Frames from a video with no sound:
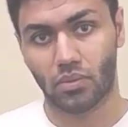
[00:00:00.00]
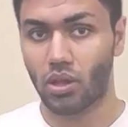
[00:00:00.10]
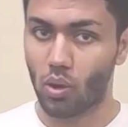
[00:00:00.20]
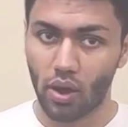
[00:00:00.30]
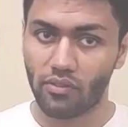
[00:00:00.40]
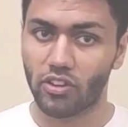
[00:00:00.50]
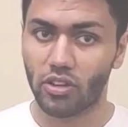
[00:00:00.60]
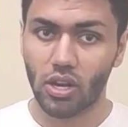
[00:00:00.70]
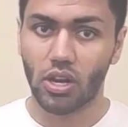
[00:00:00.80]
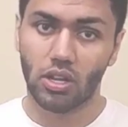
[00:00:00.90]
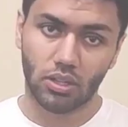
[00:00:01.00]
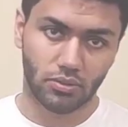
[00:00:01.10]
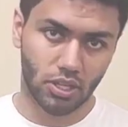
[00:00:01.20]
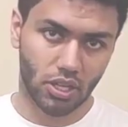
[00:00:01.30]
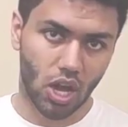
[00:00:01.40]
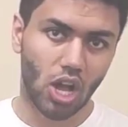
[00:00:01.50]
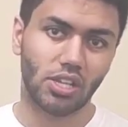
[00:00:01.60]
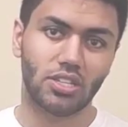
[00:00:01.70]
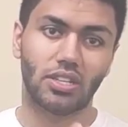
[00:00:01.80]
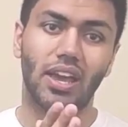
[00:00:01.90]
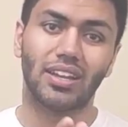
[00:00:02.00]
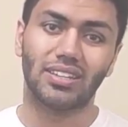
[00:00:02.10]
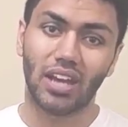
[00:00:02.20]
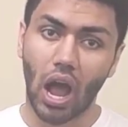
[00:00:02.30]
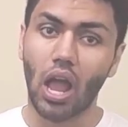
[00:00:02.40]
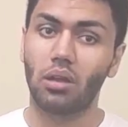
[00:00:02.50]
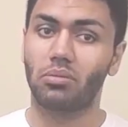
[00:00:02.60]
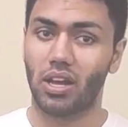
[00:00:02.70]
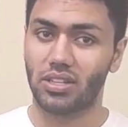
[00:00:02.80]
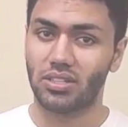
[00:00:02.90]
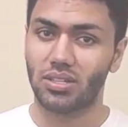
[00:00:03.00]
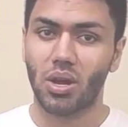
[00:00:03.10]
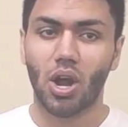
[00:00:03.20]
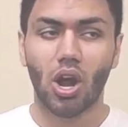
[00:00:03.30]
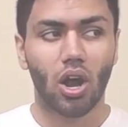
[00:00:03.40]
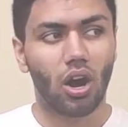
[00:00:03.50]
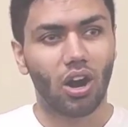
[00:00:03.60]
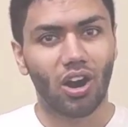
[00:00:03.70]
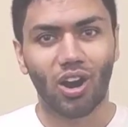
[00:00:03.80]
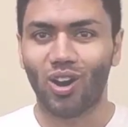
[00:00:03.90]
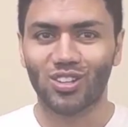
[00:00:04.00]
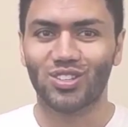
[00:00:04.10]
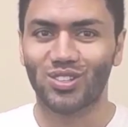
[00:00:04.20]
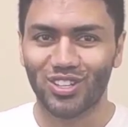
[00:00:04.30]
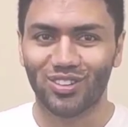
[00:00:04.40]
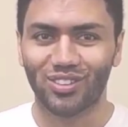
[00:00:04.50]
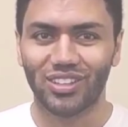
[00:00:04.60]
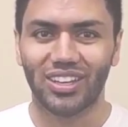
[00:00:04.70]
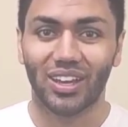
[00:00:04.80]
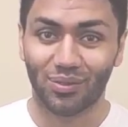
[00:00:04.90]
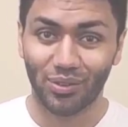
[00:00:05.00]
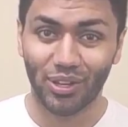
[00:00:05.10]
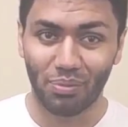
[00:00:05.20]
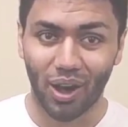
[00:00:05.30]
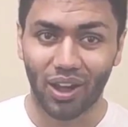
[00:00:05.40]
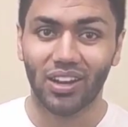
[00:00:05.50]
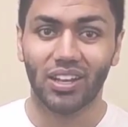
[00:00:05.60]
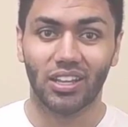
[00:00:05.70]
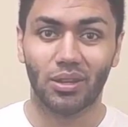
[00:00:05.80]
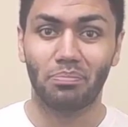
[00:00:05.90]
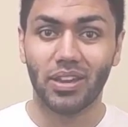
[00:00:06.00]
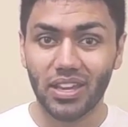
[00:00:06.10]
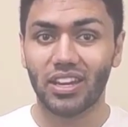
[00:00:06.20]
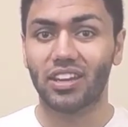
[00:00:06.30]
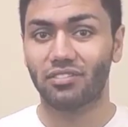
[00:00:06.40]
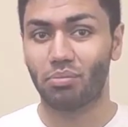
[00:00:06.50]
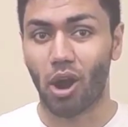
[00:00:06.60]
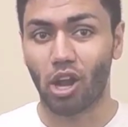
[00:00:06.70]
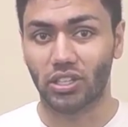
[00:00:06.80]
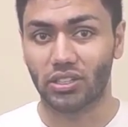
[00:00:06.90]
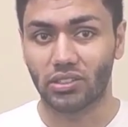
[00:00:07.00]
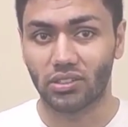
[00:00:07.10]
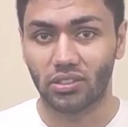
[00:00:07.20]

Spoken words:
However, the cost and timelines are also generally agreed upon in the beginning of the project.